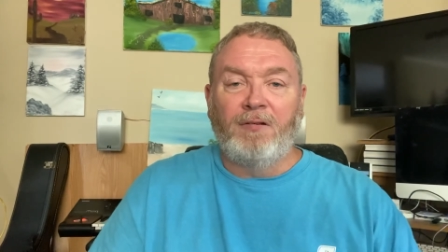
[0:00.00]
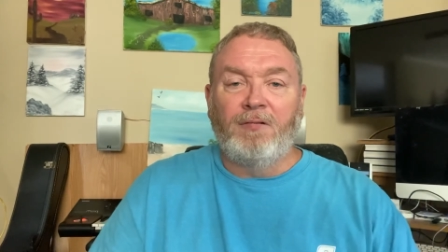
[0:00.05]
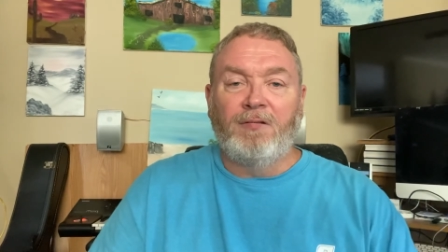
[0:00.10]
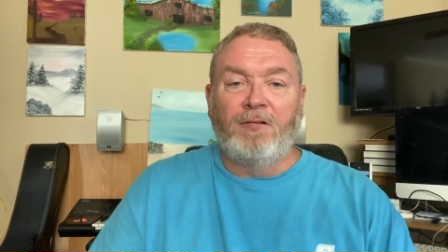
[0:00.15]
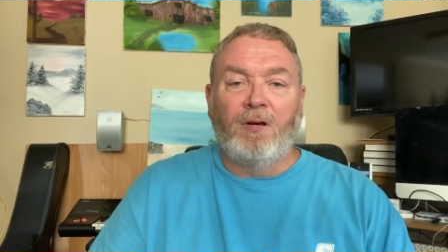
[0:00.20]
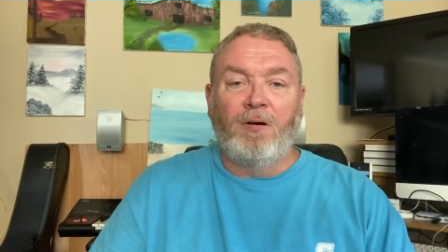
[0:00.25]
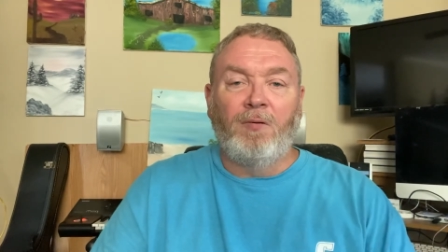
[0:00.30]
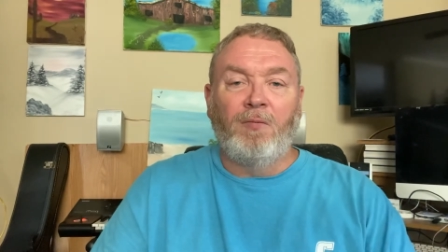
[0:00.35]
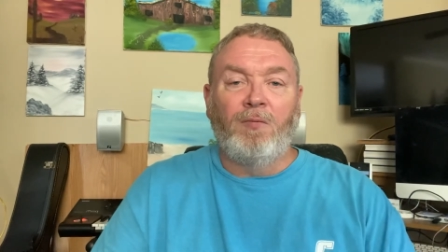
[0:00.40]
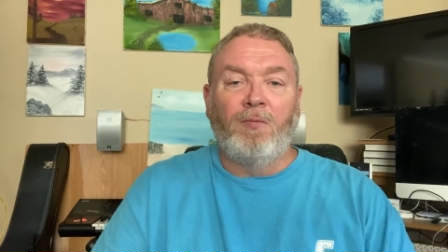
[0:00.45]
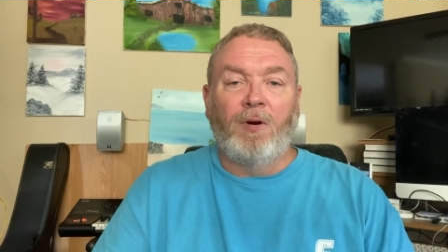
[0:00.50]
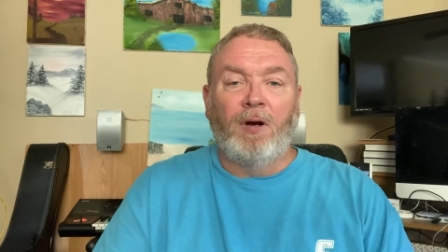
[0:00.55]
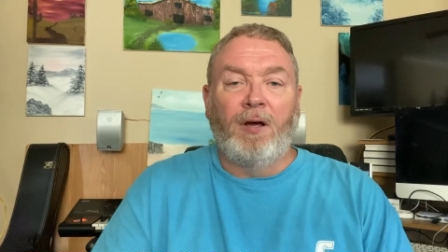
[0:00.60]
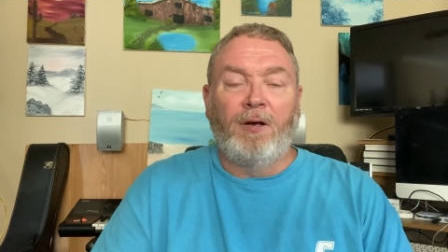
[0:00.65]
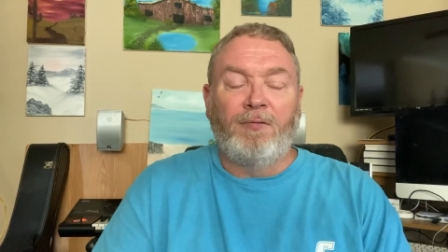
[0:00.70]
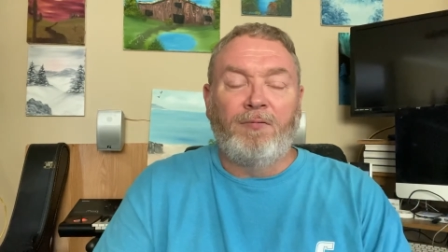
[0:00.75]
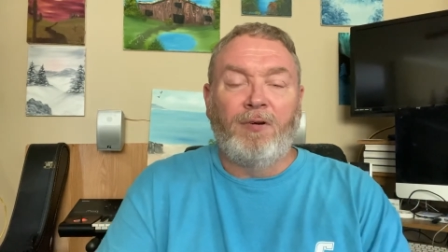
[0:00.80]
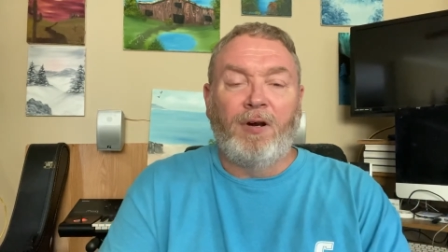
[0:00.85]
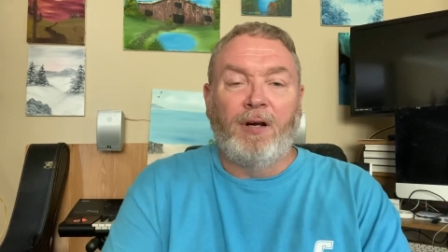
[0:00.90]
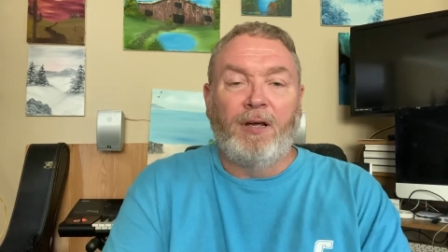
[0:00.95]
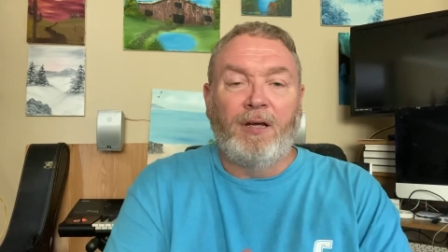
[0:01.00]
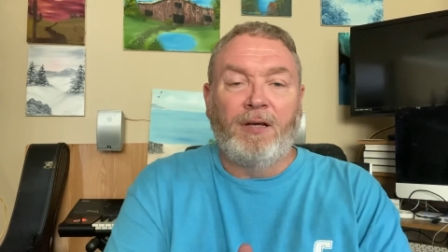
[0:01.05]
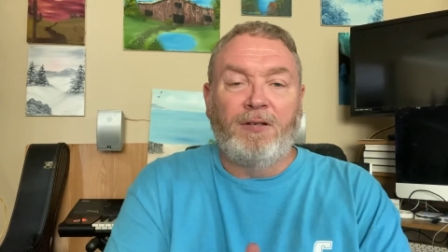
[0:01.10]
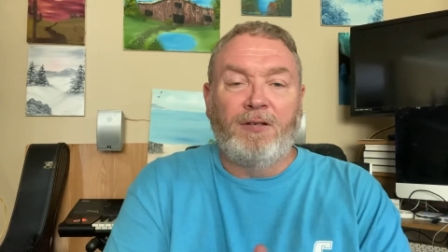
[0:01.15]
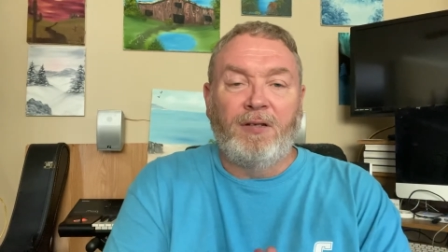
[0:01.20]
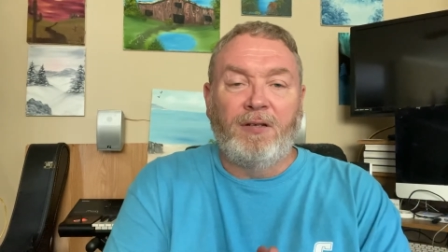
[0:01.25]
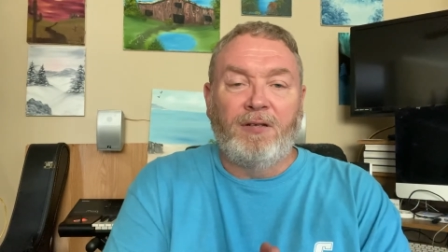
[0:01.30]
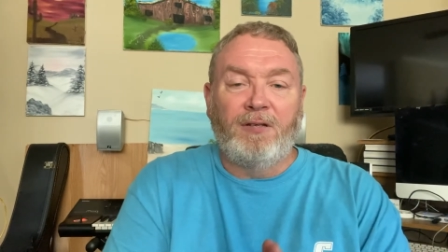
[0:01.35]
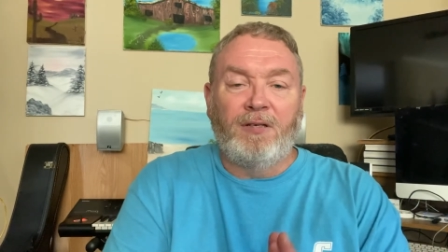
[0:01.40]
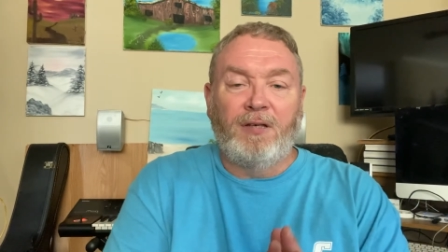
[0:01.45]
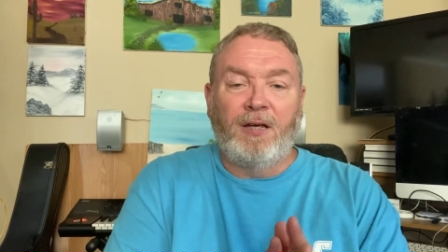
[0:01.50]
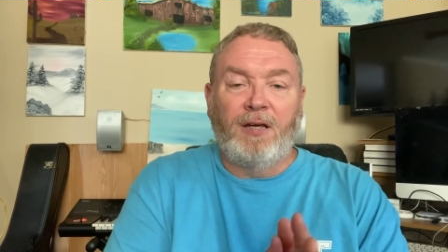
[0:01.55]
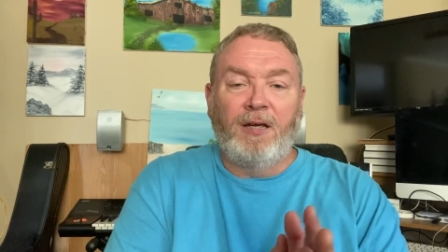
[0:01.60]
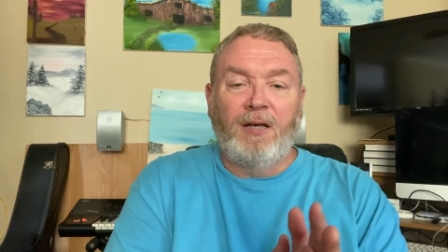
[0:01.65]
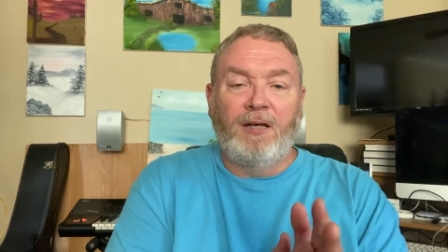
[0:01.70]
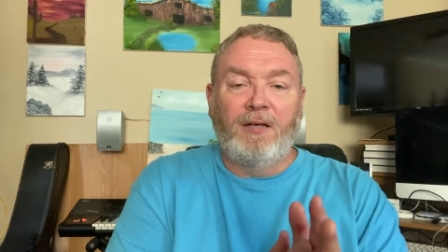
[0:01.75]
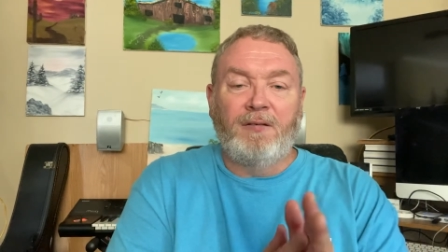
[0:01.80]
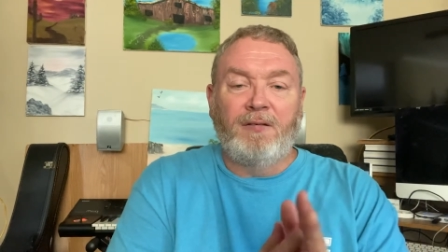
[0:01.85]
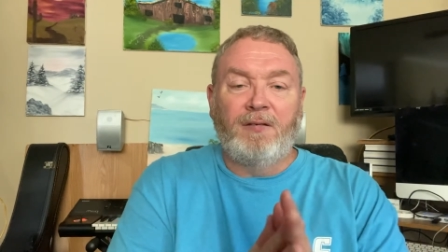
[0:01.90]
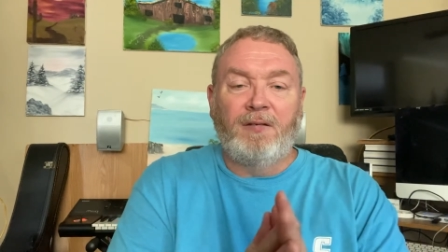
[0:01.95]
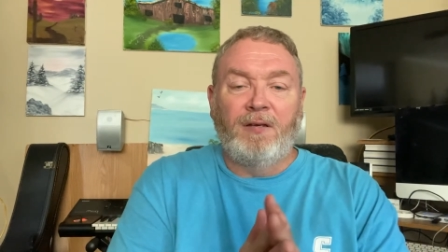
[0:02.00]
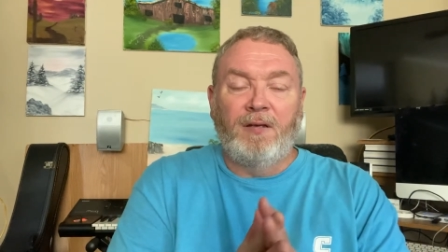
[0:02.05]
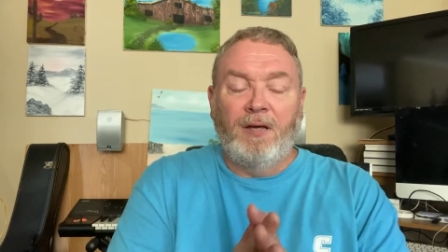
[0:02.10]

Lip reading: So what I'm trying to get you to see is